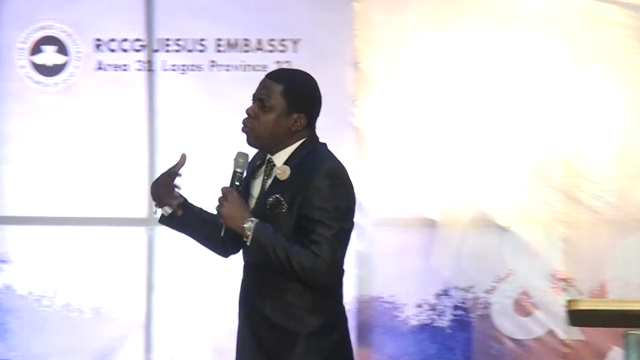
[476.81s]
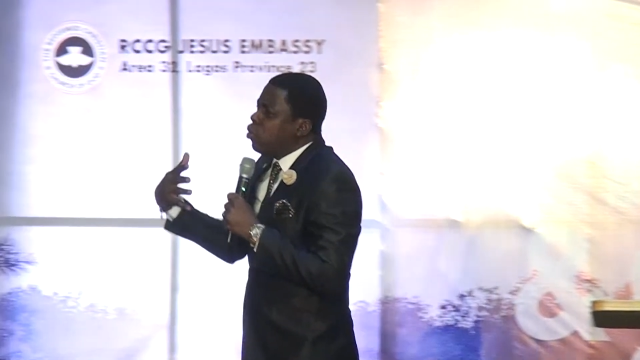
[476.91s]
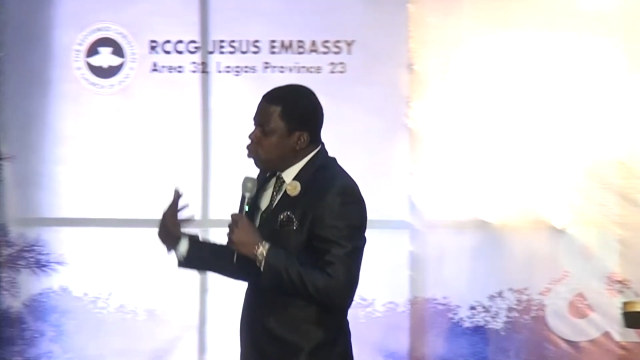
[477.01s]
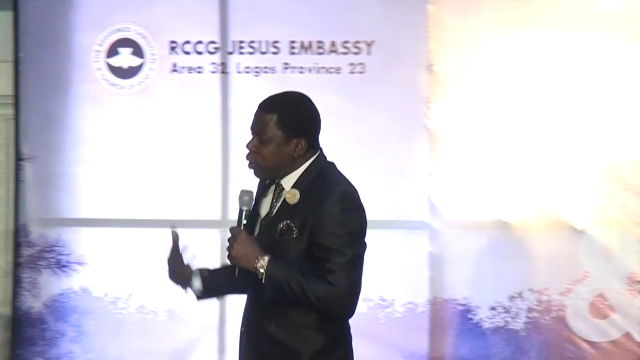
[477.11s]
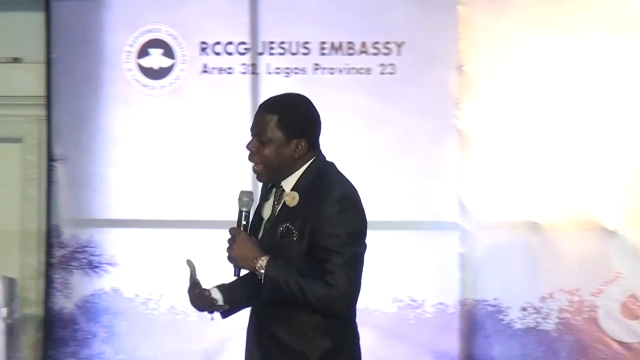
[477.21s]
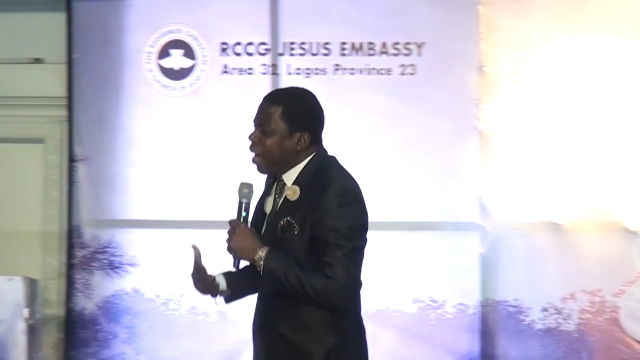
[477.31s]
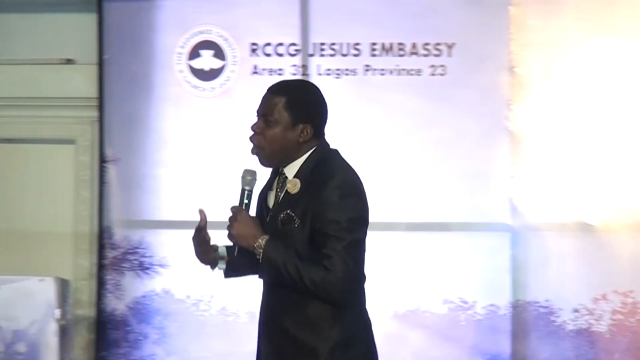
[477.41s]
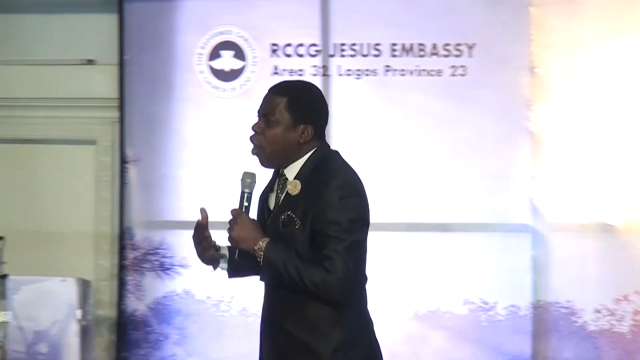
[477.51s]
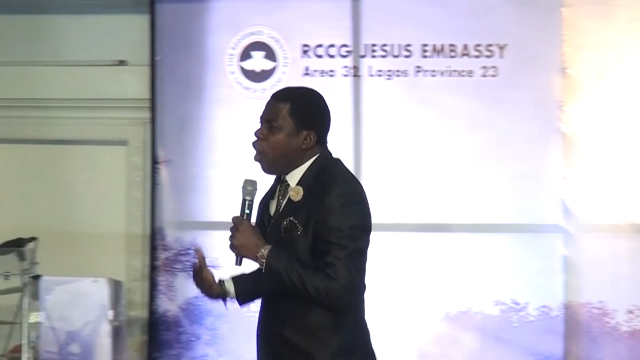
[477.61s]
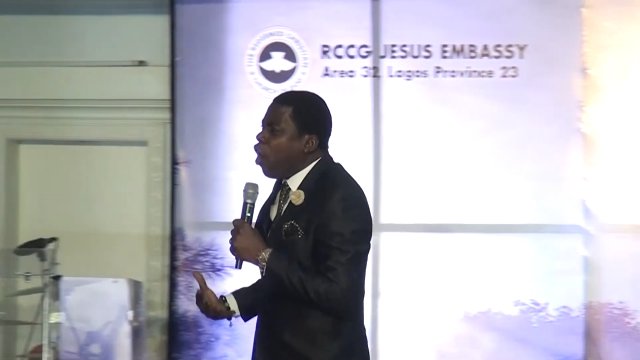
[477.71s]
But you know
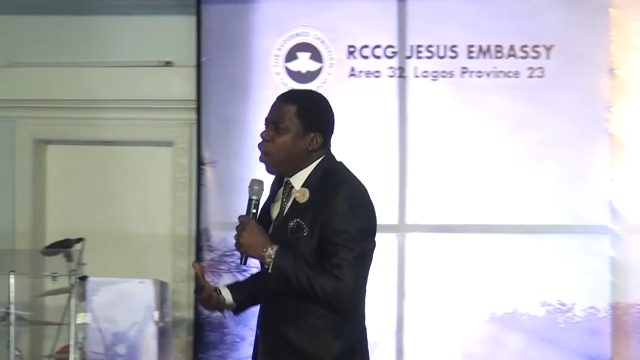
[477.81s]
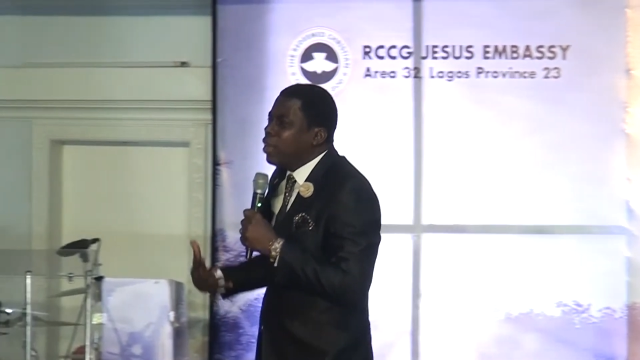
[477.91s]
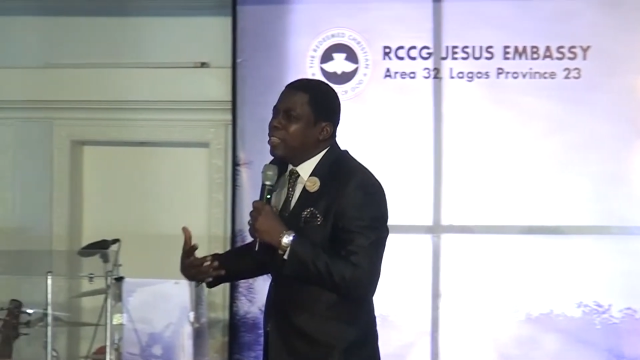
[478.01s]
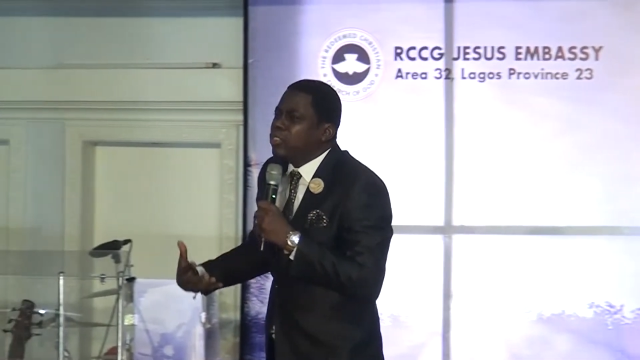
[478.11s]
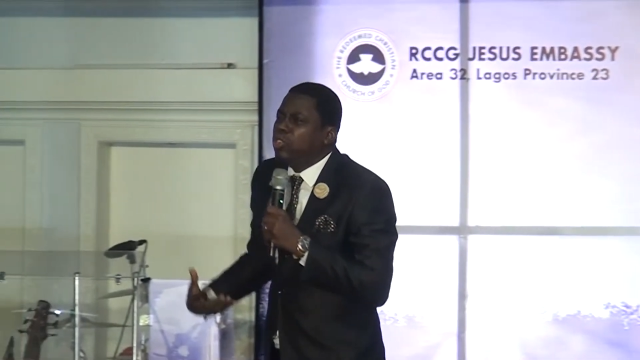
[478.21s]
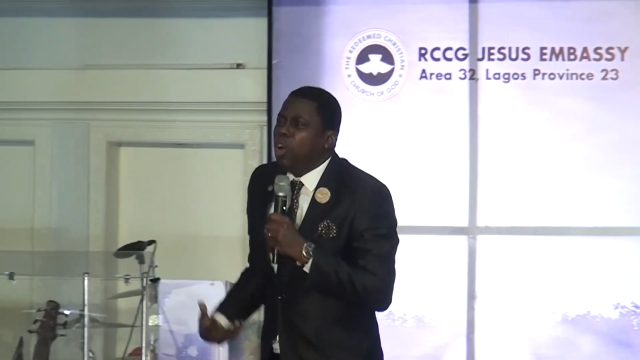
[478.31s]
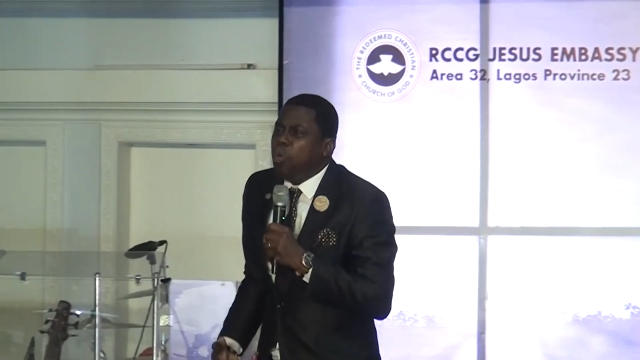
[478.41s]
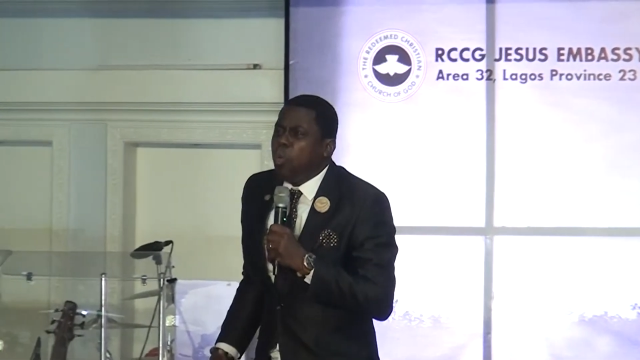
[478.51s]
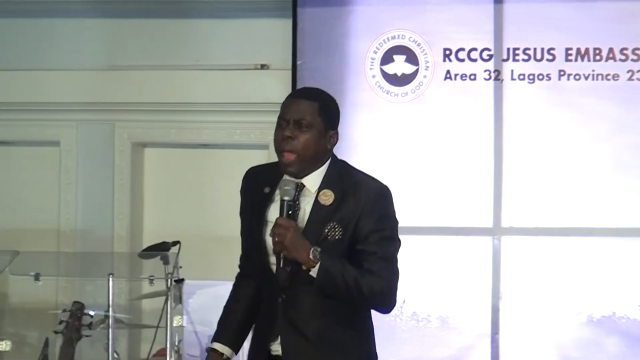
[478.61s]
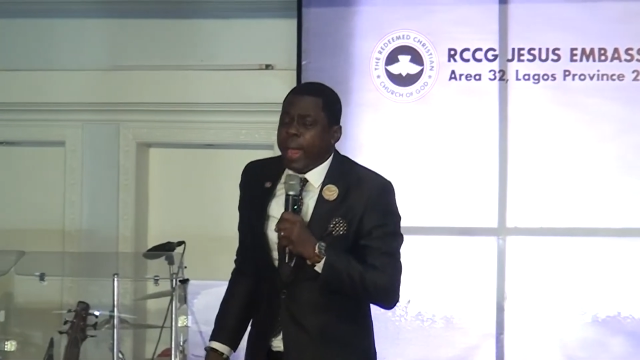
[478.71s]
that all is
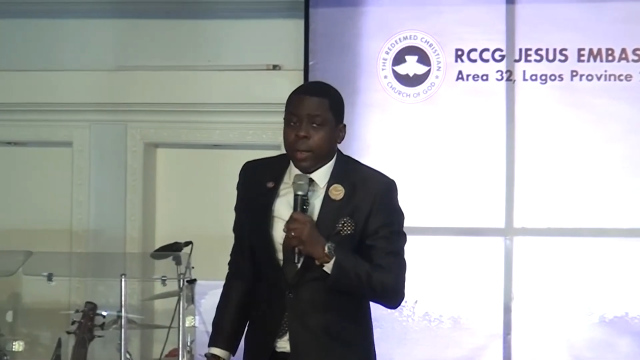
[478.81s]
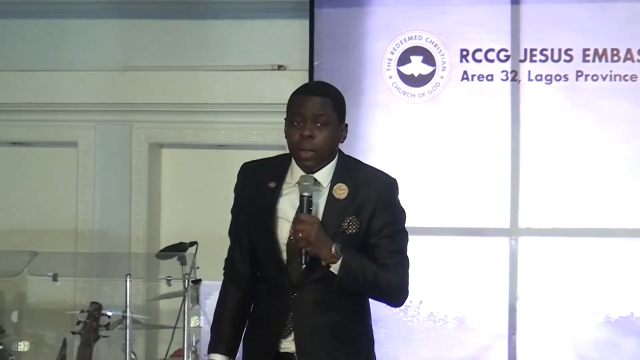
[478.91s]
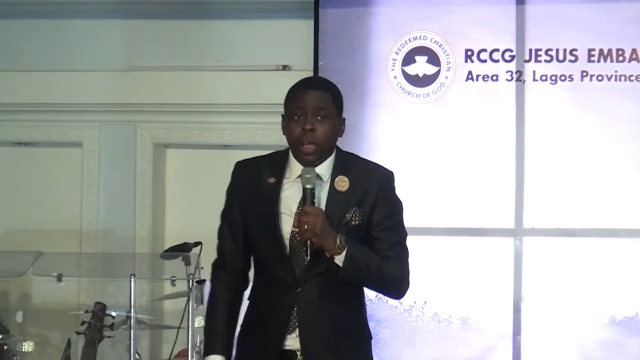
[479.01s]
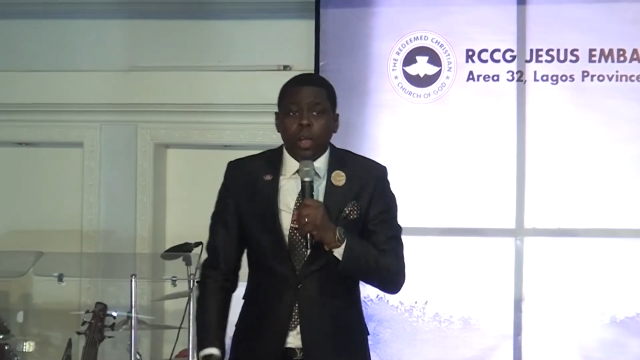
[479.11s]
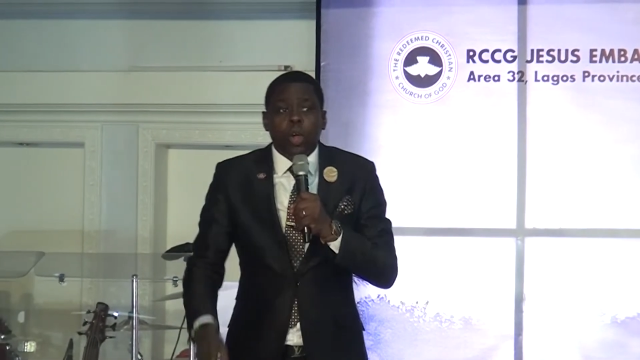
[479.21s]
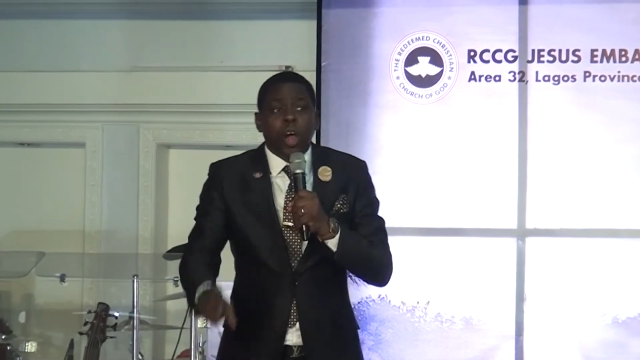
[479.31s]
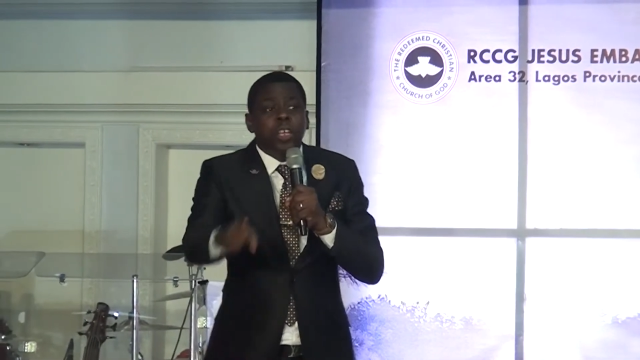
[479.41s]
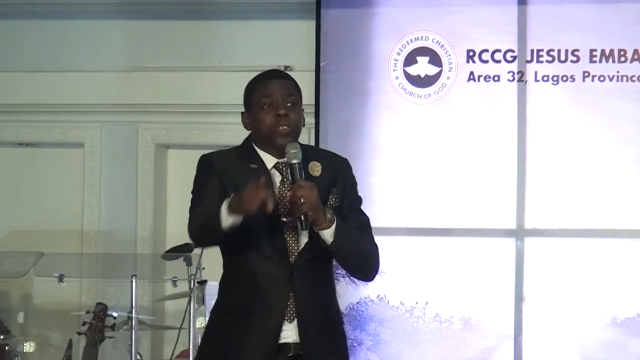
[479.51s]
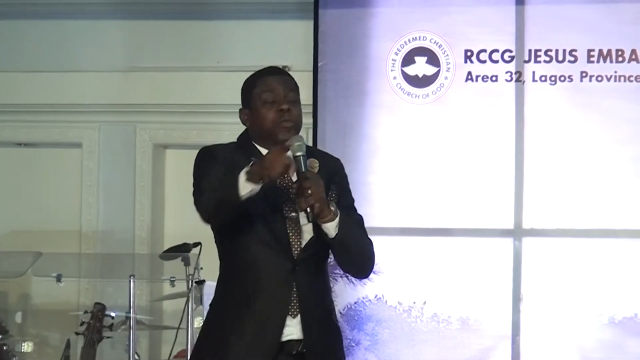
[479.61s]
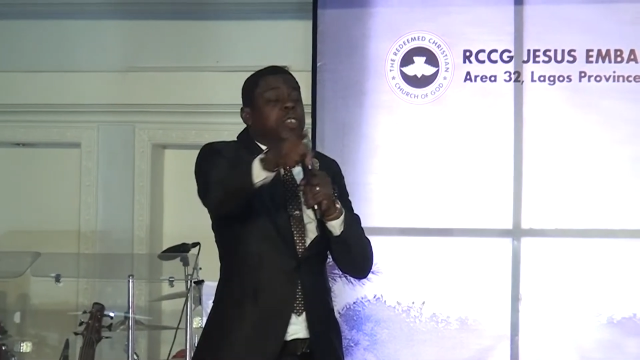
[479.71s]
not well.
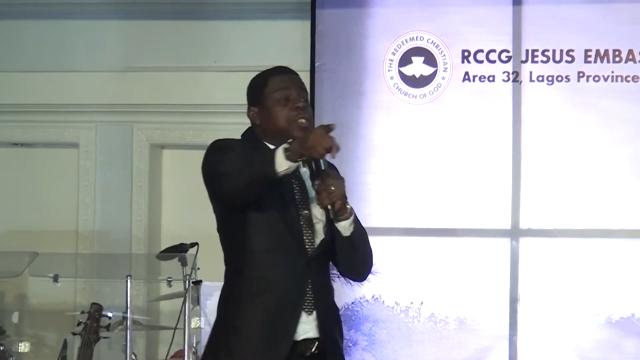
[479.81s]
God is